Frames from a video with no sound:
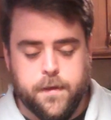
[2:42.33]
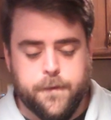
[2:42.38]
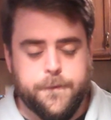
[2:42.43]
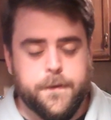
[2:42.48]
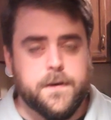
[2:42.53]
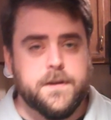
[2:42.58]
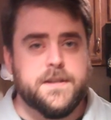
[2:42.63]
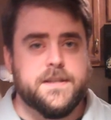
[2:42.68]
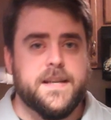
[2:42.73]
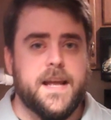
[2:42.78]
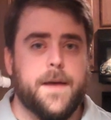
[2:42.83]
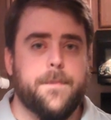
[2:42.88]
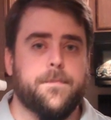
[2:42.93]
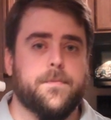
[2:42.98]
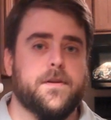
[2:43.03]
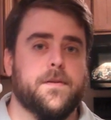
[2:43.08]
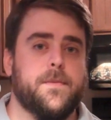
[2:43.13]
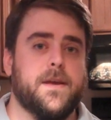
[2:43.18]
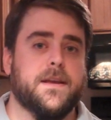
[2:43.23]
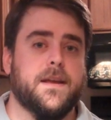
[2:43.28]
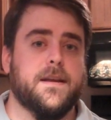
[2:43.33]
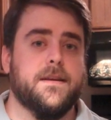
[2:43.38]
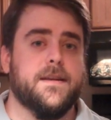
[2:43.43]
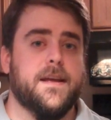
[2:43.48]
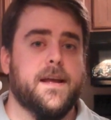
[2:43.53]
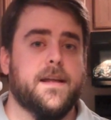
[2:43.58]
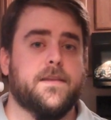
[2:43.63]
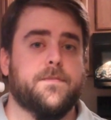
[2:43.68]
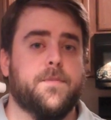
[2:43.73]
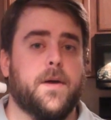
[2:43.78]
first step to making
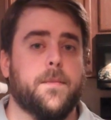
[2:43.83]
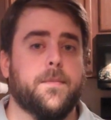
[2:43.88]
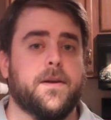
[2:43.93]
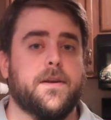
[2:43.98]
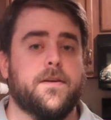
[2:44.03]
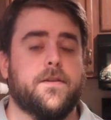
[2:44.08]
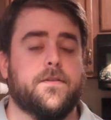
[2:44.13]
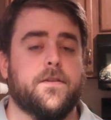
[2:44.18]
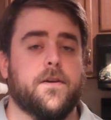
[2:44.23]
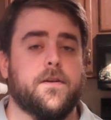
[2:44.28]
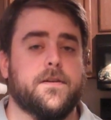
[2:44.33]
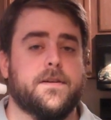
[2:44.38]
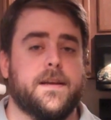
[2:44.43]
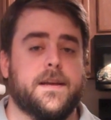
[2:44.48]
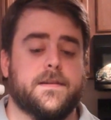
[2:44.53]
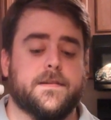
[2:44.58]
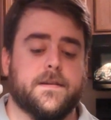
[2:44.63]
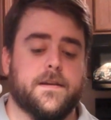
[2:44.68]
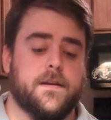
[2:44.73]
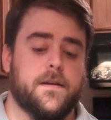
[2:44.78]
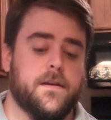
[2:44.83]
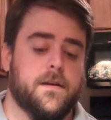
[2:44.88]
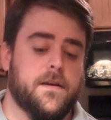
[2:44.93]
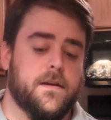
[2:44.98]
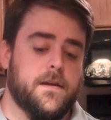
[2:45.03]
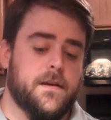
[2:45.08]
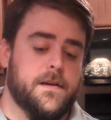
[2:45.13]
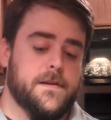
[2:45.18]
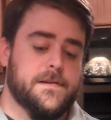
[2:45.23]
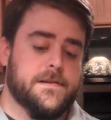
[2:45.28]
Dan's pumpkin dessert disc
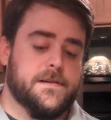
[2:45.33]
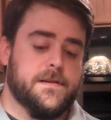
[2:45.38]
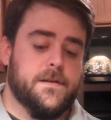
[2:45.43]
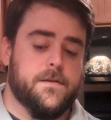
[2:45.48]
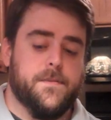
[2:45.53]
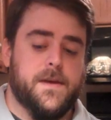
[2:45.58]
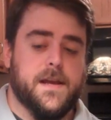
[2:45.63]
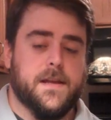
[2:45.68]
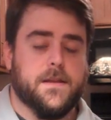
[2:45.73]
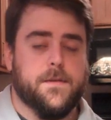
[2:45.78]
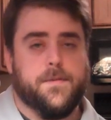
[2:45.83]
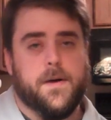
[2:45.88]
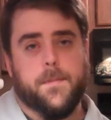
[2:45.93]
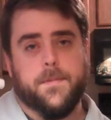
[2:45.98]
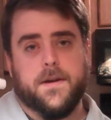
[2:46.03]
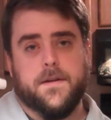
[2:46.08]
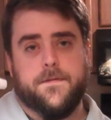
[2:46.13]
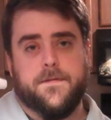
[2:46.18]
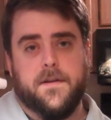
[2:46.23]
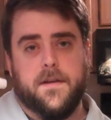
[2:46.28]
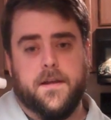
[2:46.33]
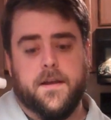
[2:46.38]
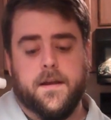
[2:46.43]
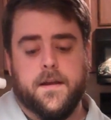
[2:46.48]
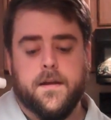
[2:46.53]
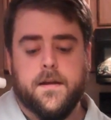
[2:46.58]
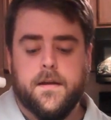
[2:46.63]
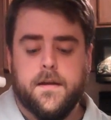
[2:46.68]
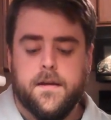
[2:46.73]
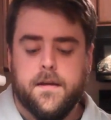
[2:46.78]
is to make the pumpkin
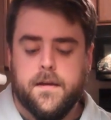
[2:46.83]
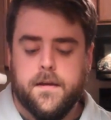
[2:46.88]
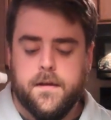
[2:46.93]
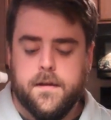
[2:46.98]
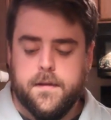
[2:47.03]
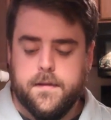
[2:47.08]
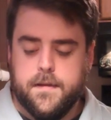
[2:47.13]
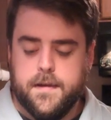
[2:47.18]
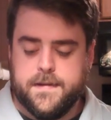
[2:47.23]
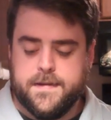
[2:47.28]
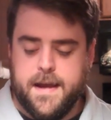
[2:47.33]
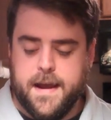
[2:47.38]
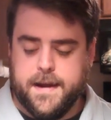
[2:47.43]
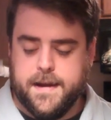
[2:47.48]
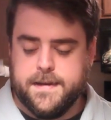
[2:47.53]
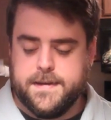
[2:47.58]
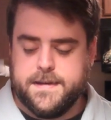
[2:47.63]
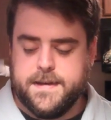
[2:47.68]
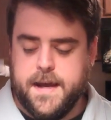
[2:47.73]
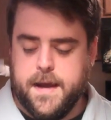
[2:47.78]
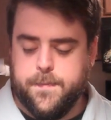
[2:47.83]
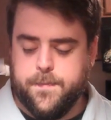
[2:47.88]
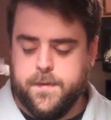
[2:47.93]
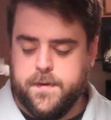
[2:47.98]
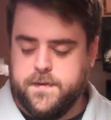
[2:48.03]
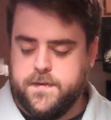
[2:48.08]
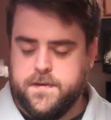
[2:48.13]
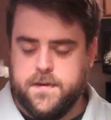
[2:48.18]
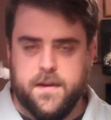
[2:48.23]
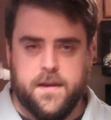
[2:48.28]
filling. The second
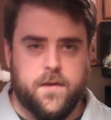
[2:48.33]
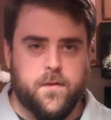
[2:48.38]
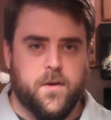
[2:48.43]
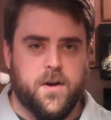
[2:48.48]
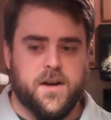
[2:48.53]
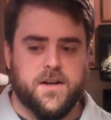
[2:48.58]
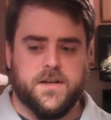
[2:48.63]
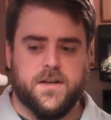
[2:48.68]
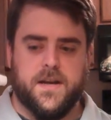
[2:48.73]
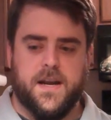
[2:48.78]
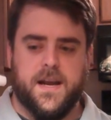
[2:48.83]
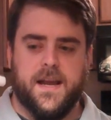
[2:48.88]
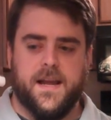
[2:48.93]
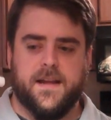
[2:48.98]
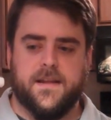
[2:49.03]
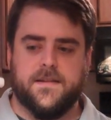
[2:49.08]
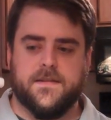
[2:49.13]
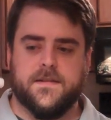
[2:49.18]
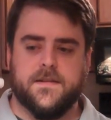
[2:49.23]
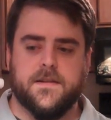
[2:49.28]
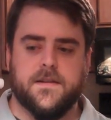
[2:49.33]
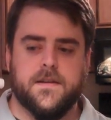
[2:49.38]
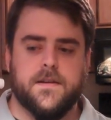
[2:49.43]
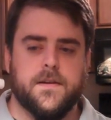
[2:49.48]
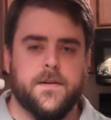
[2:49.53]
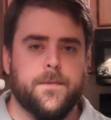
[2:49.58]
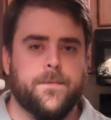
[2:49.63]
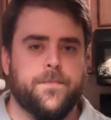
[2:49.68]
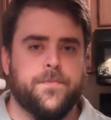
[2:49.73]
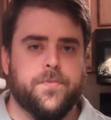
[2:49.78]
step is to then wash your hands.
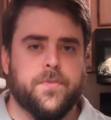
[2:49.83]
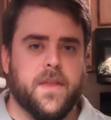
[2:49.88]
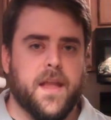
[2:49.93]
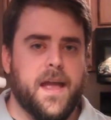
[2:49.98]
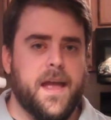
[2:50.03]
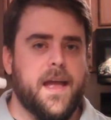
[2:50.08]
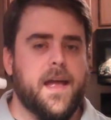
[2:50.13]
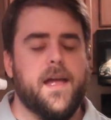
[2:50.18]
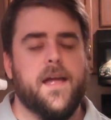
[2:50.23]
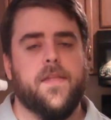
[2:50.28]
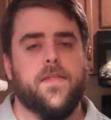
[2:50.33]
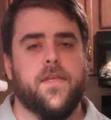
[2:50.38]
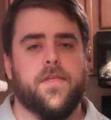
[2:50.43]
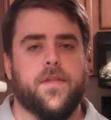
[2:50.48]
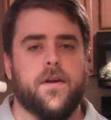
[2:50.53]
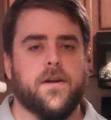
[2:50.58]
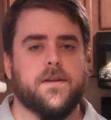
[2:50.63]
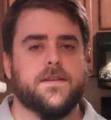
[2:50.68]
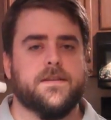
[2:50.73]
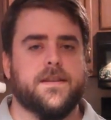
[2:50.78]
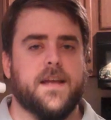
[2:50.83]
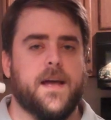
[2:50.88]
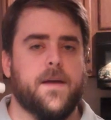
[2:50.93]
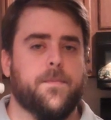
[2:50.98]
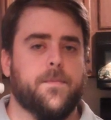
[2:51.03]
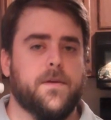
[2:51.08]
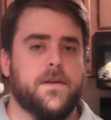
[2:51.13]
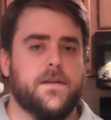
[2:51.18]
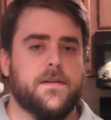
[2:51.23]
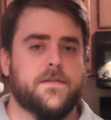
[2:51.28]
And the third
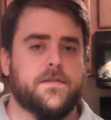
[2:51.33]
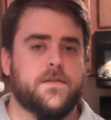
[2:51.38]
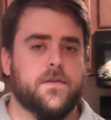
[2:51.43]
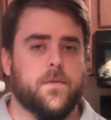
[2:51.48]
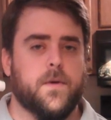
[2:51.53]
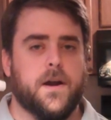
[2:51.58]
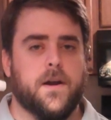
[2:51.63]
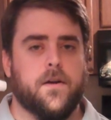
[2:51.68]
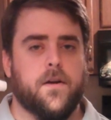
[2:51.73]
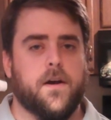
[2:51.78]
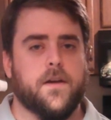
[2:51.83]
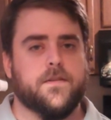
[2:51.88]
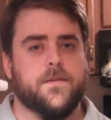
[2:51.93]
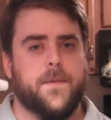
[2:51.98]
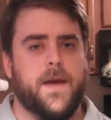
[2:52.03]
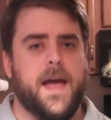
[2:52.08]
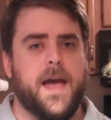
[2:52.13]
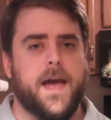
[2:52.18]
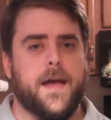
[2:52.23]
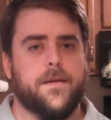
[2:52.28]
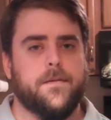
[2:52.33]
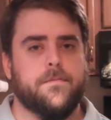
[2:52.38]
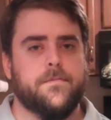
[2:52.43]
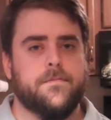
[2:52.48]
step is to wear an awesome hat.